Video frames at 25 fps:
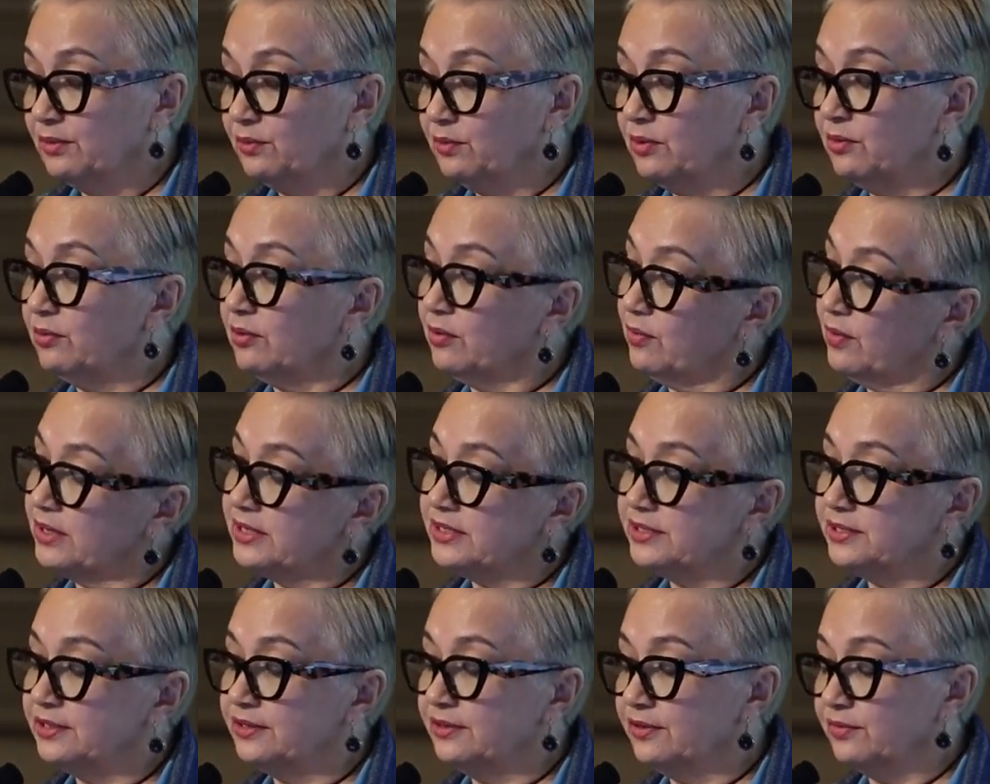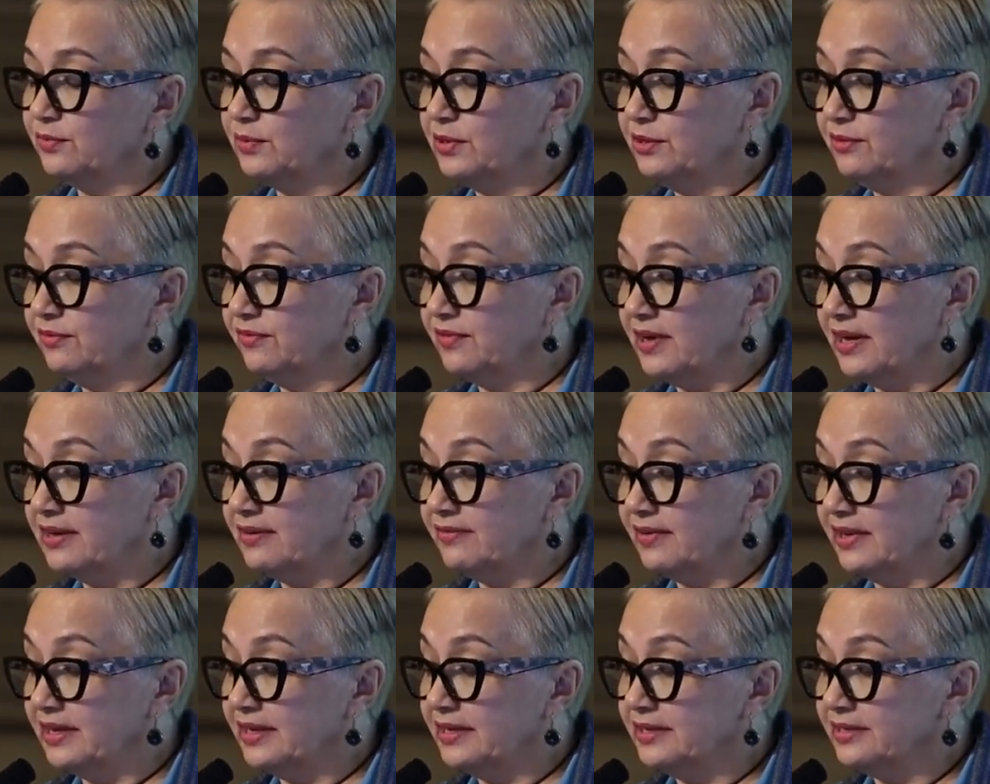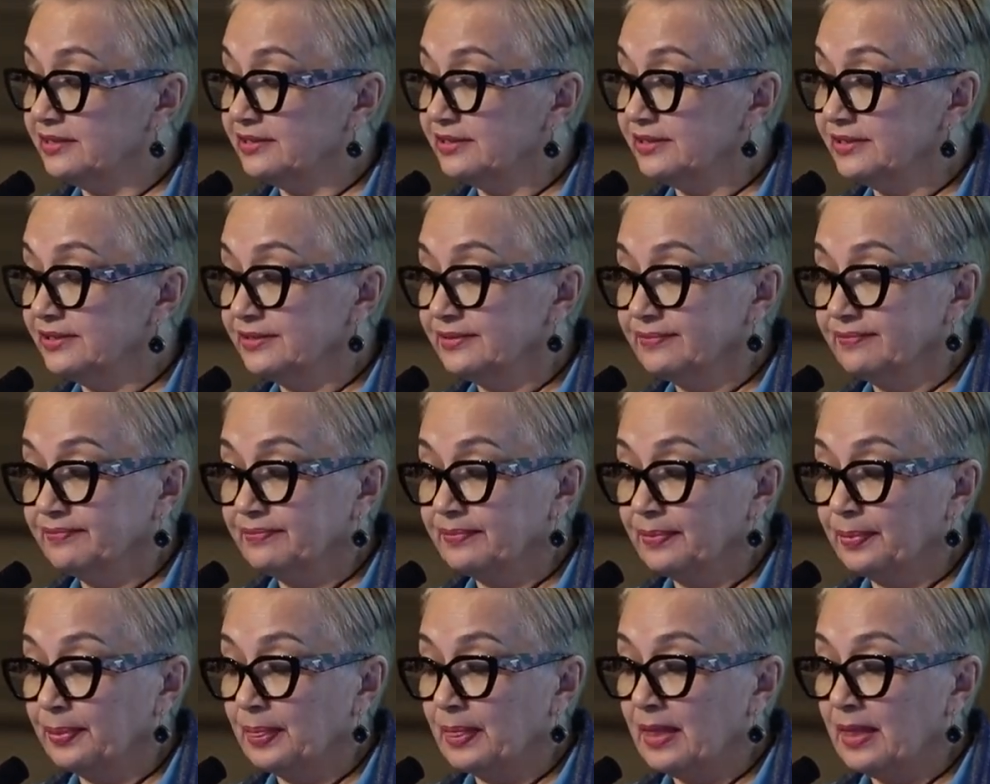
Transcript: We requested 3 to 5 acres.